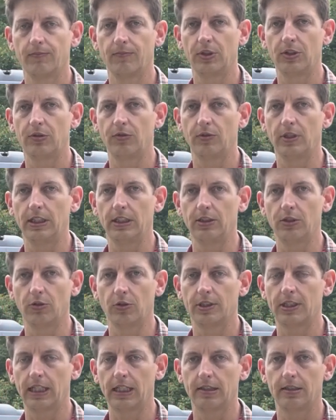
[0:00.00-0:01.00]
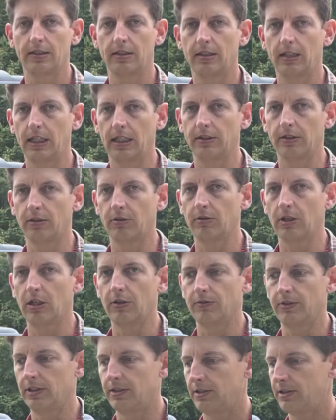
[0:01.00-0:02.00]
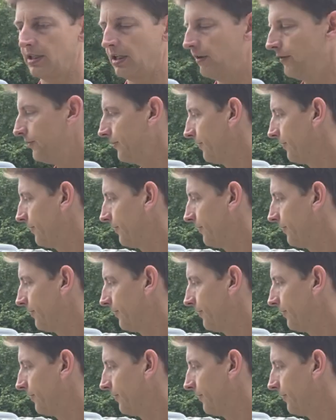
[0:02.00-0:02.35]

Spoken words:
between your tent and the ground itself.